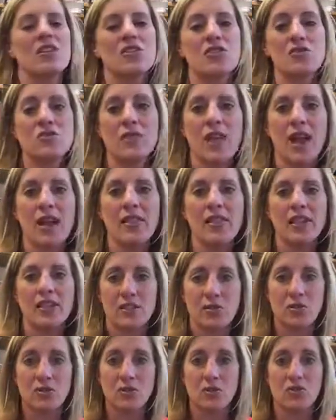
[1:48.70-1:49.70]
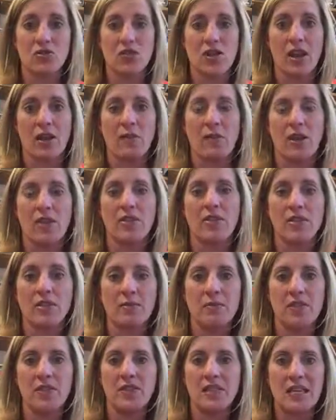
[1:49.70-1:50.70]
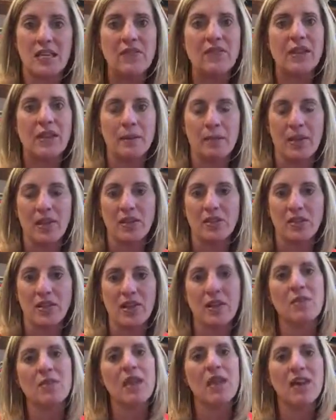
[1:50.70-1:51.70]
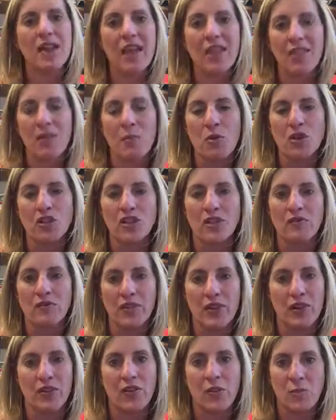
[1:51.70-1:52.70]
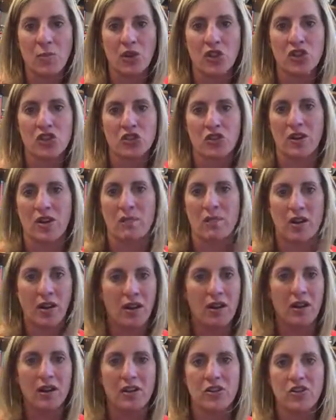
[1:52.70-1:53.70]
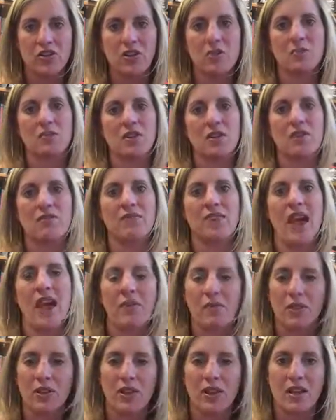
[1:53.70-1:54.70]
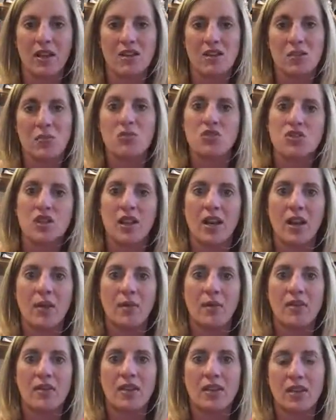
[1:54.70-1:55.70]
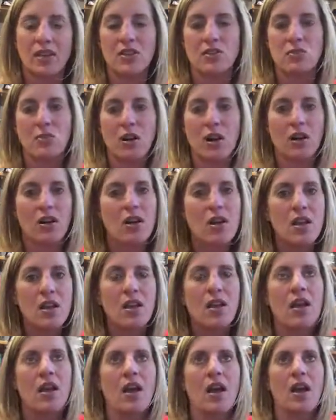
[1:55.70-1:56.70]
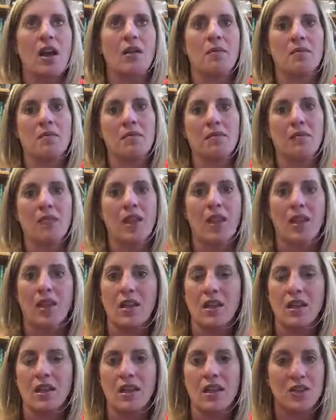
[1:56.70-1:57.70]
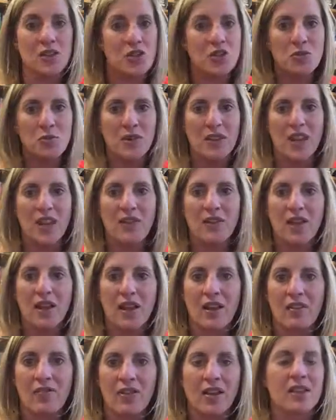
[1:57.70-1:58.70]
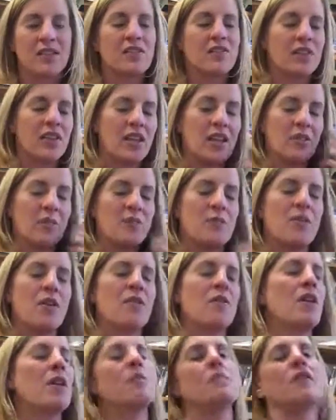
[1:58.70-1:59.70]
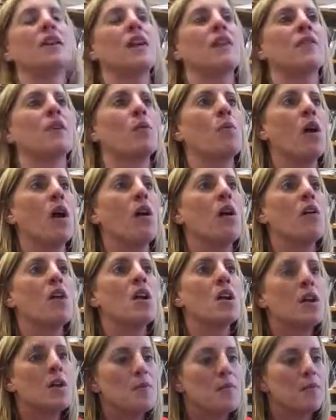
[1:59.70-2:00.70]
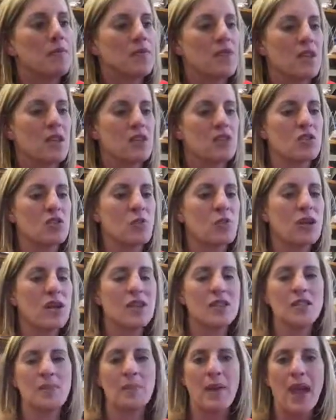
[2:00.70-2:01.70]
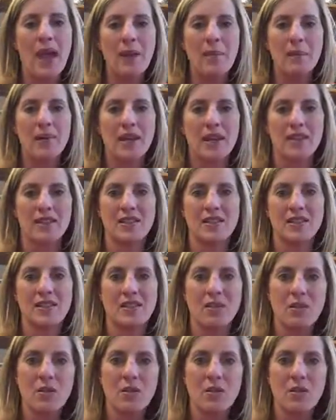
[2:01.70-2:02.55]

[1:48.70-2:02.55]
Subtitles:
do not like to associate with deviant peers. And again, the more severe, the more extreme in terms of not really associating with kids who are into behaving effectively and behaving well. So what ends up happening is it's a